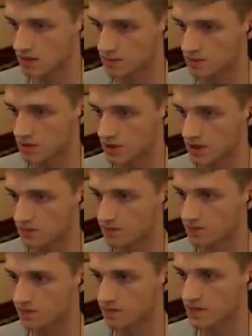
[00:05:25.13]
Yep, okay.
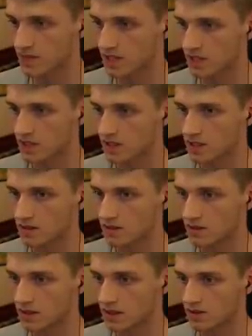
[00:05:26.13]
Well,